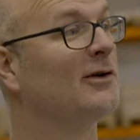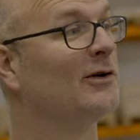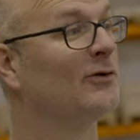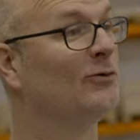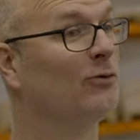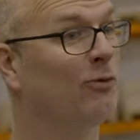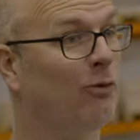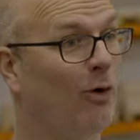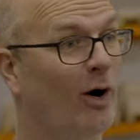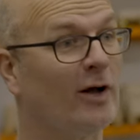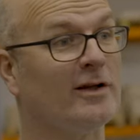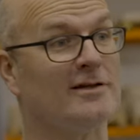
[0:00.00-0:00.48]
it
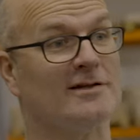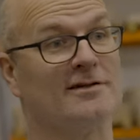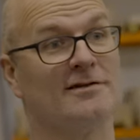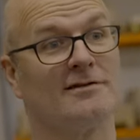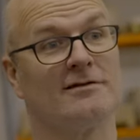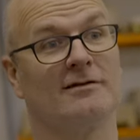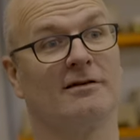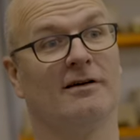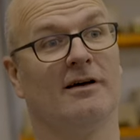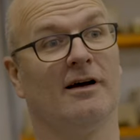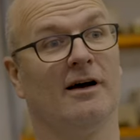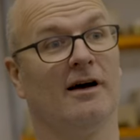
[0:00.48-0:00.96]

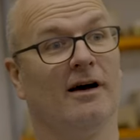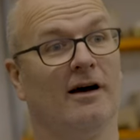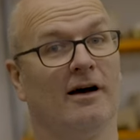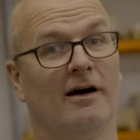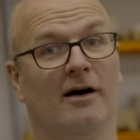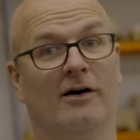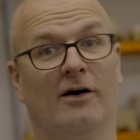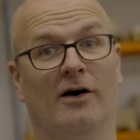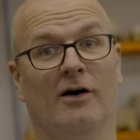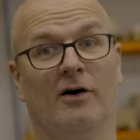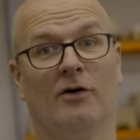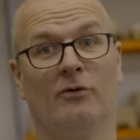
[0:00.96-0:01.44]
once
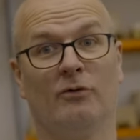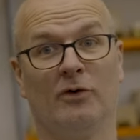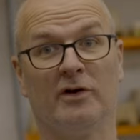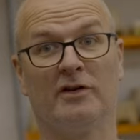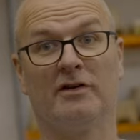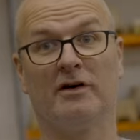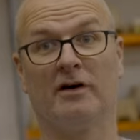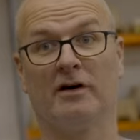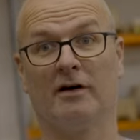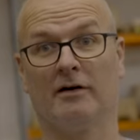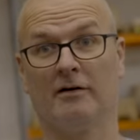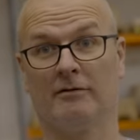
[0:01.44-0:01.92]
uh, with
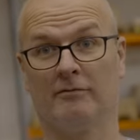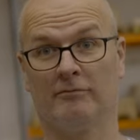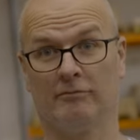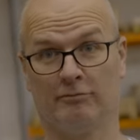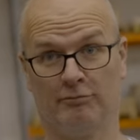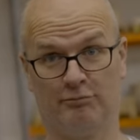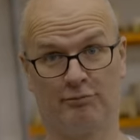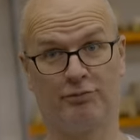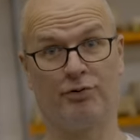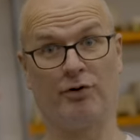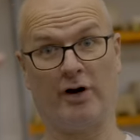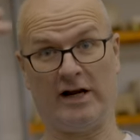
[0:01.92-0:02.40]
a
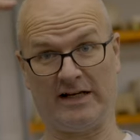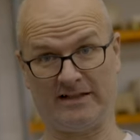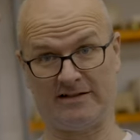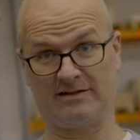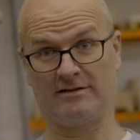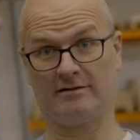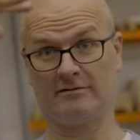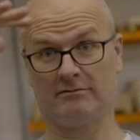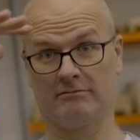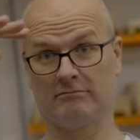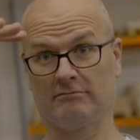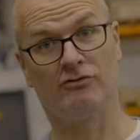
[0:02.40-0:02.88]

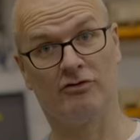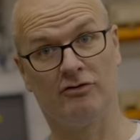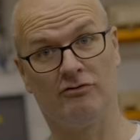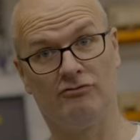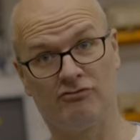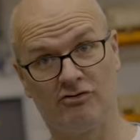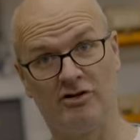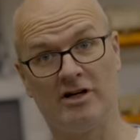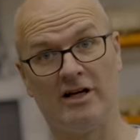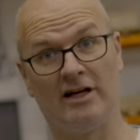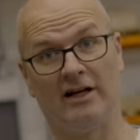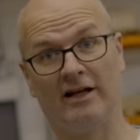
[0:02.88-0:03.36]
press,
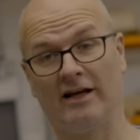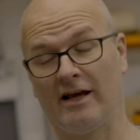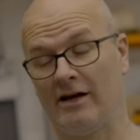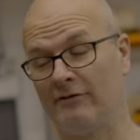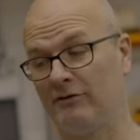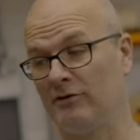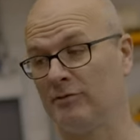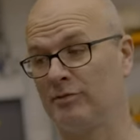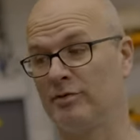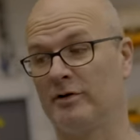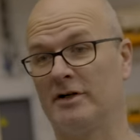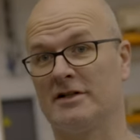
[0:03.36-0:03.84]
really
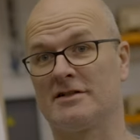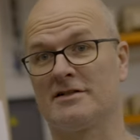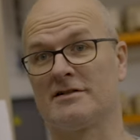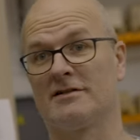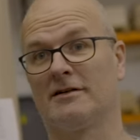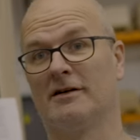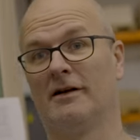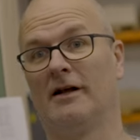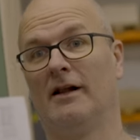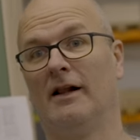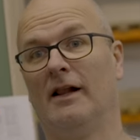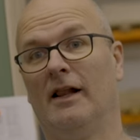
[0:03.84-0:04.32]
heavy press,
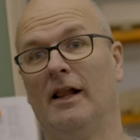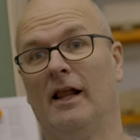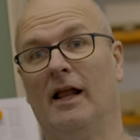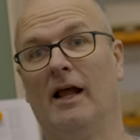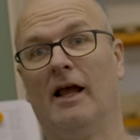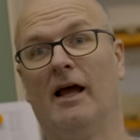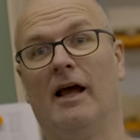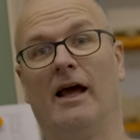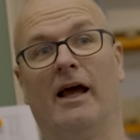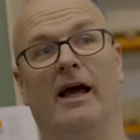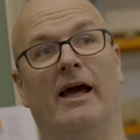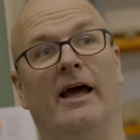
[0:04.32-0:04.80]

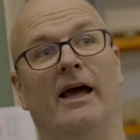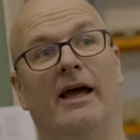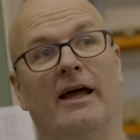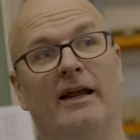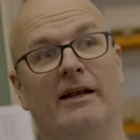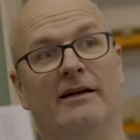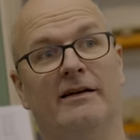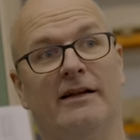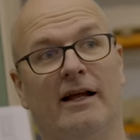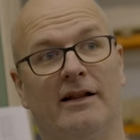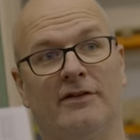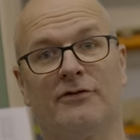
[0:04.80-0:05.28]

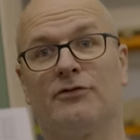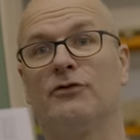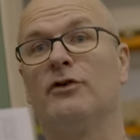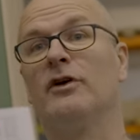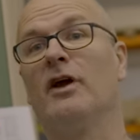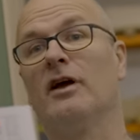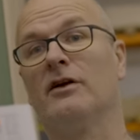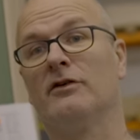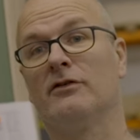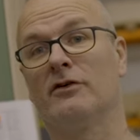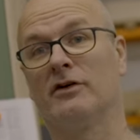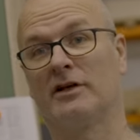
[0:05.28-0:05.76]
and at
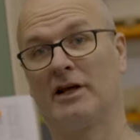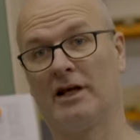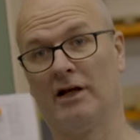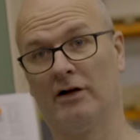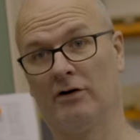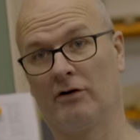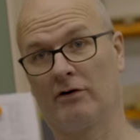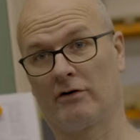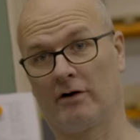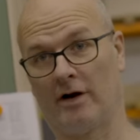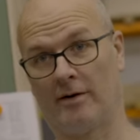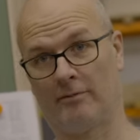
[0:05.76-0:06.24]
300
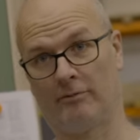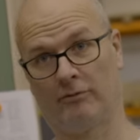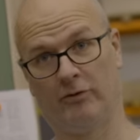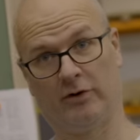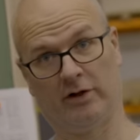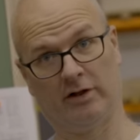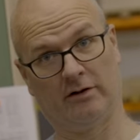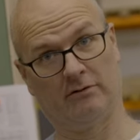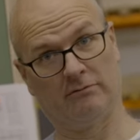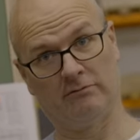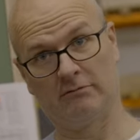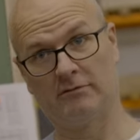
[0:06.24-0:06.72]
kilogram,
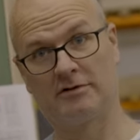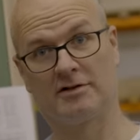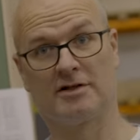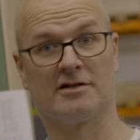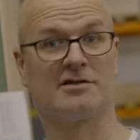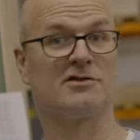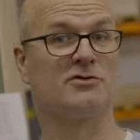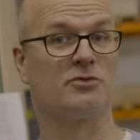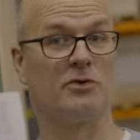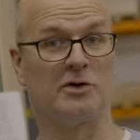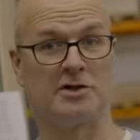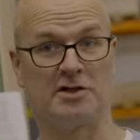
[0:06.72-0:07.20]
we
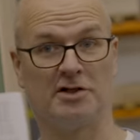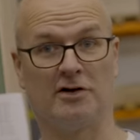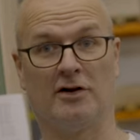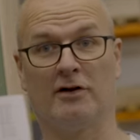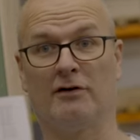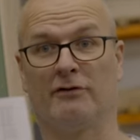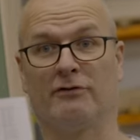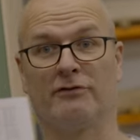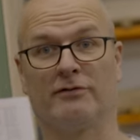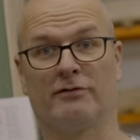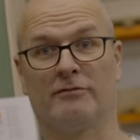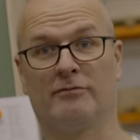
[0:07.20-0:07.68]
just switched
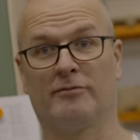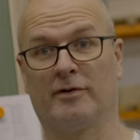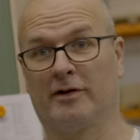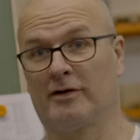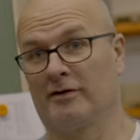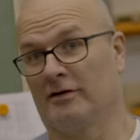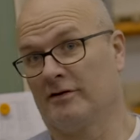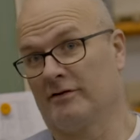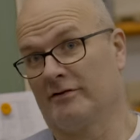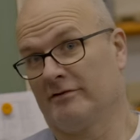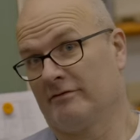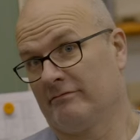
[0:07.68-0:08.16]
off
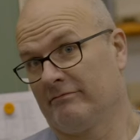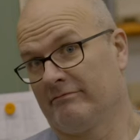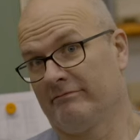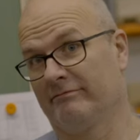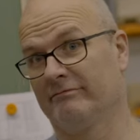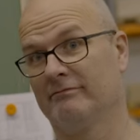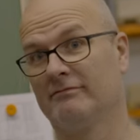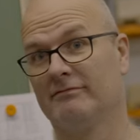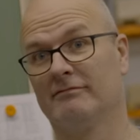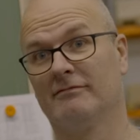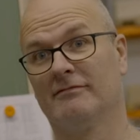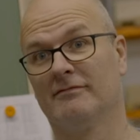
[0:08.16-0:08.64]
because
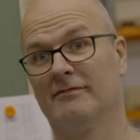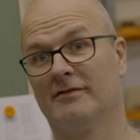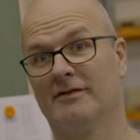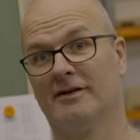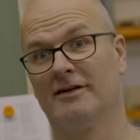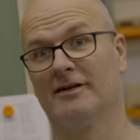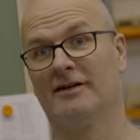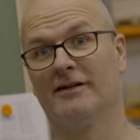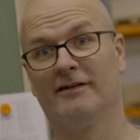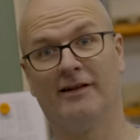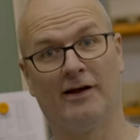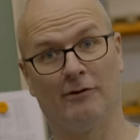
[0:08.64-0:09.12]

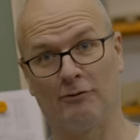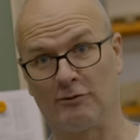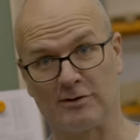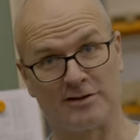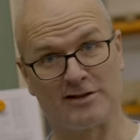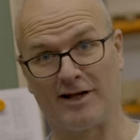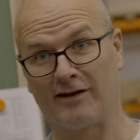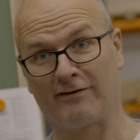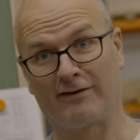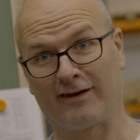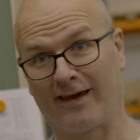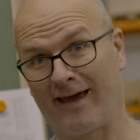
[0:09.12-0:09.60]
there was
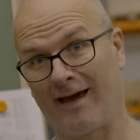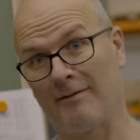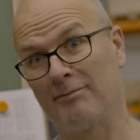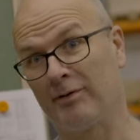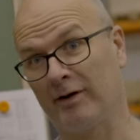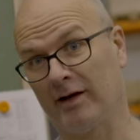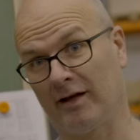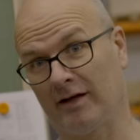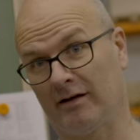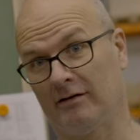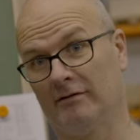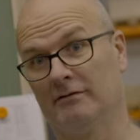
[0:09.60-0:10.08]
nothing mm-hmm.
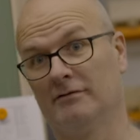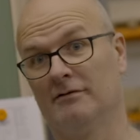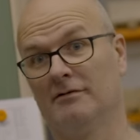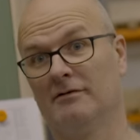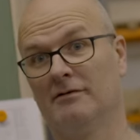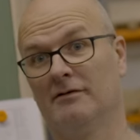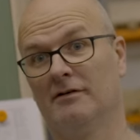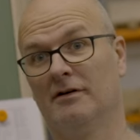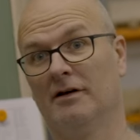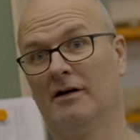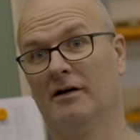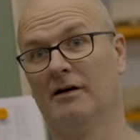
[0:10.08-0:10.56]
happening.
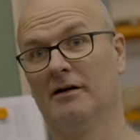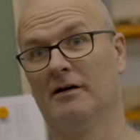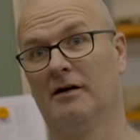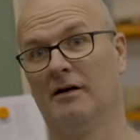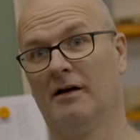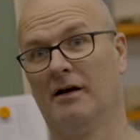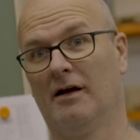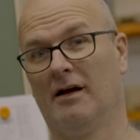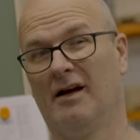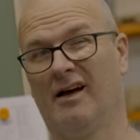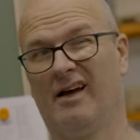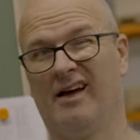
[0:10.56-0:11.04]
Yeah.
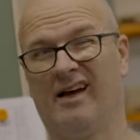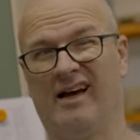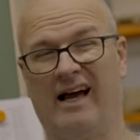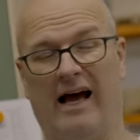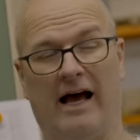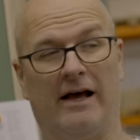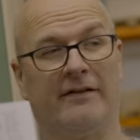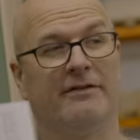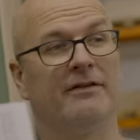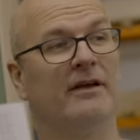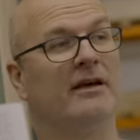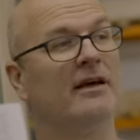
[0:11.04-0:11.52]

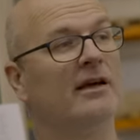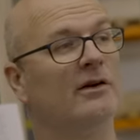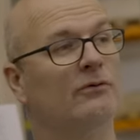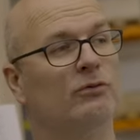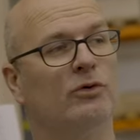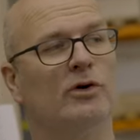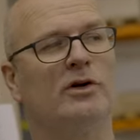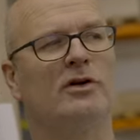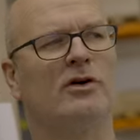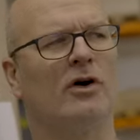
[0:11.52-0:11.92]
I think it would